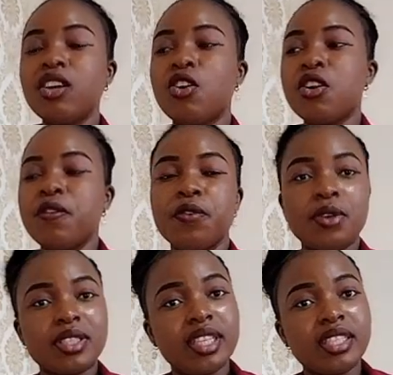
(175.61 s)
or if you're
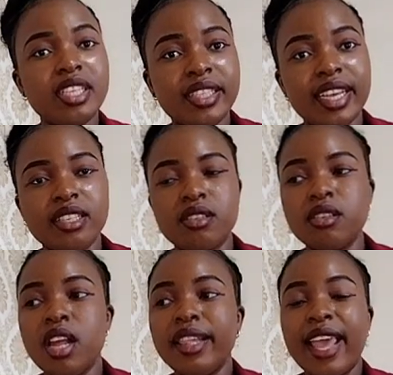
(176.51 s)
sitting, getting
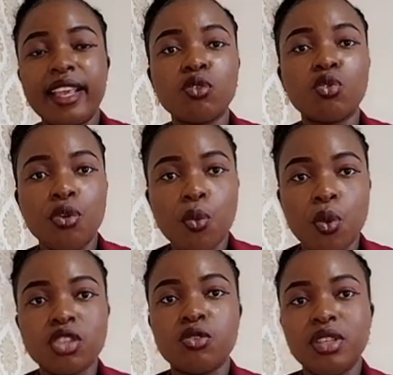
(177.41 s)
like doing
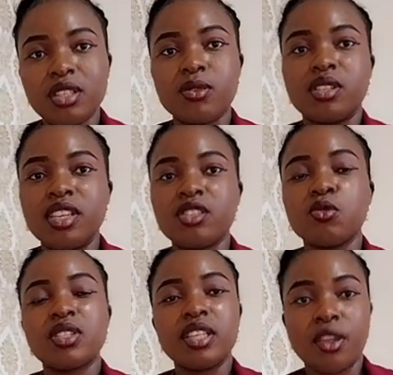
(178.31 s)
what you need to sit to
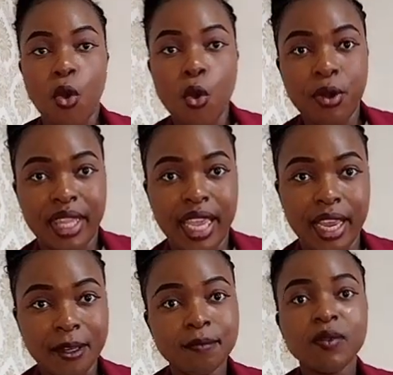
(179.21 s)
sit the whole
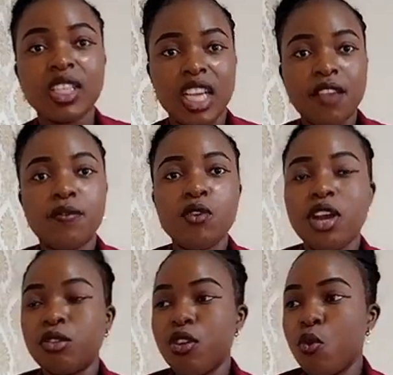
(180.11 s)
day. If you
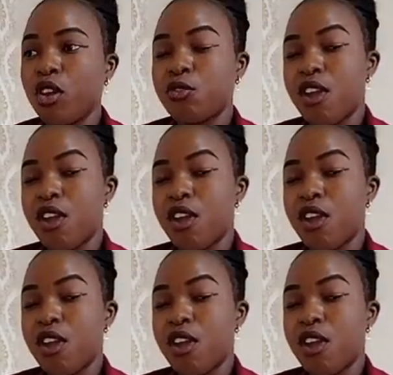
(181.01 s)
are doing what you